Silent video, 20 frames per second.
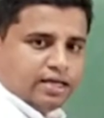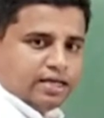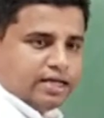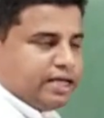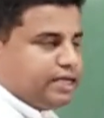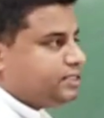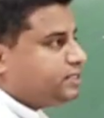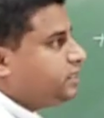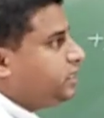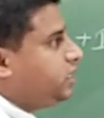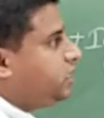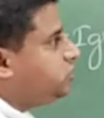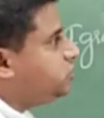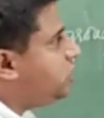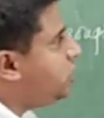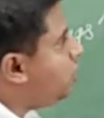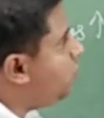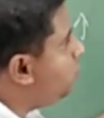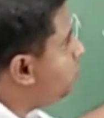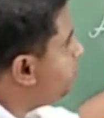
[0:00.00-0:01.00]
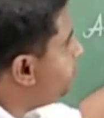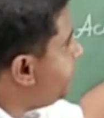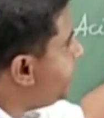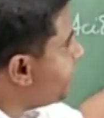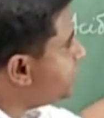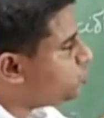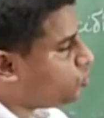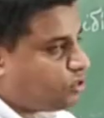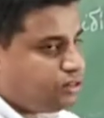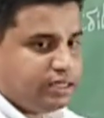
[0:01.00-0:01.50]
yes. So now
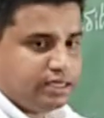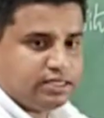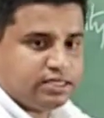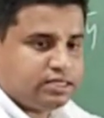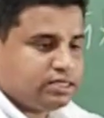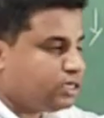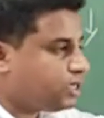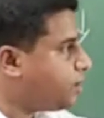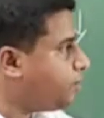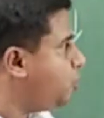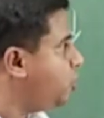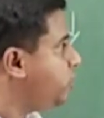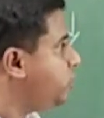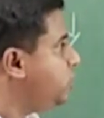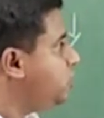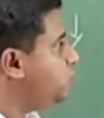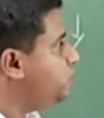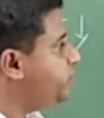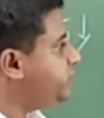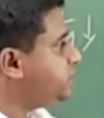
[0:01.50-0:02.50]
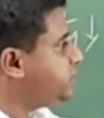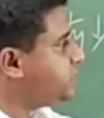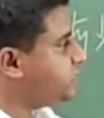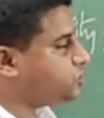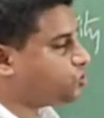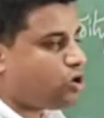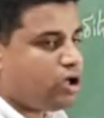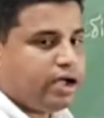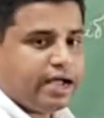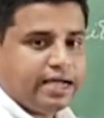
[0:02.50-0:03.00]
based on this, come on, which is the
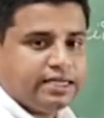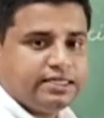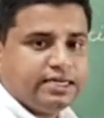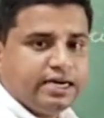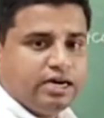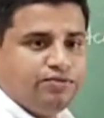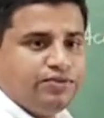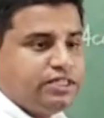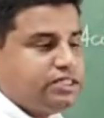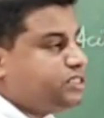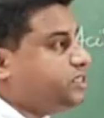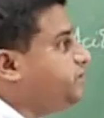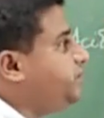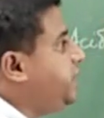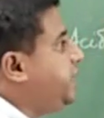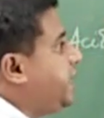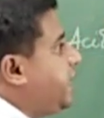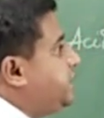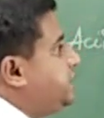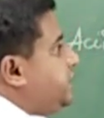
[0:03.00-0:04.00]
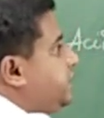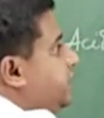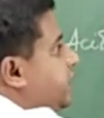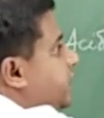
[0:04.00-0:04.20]
strong acid and which is the weak acid?